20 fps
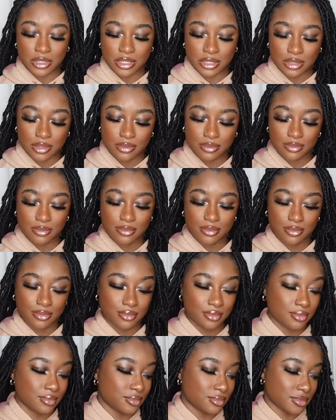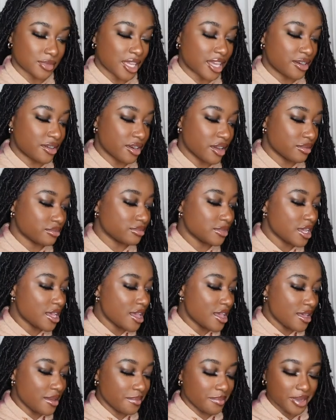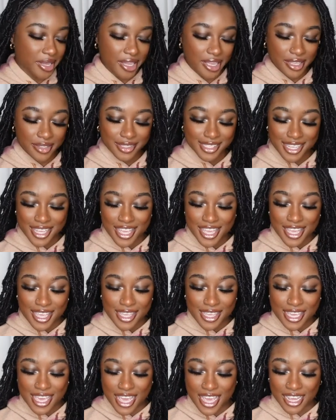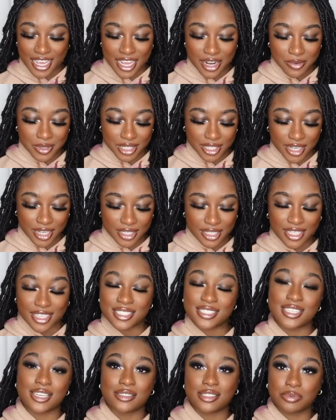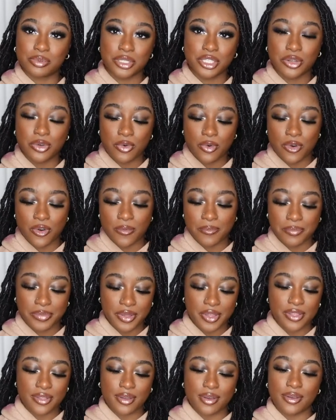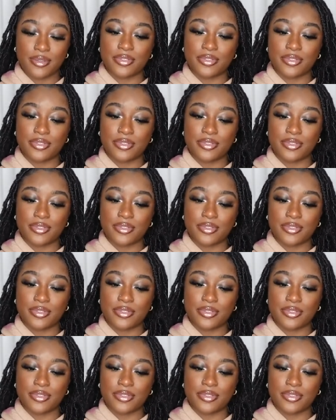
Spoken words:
just, I don't know. But yeah, kind of wish I got that because that was pretty cool, but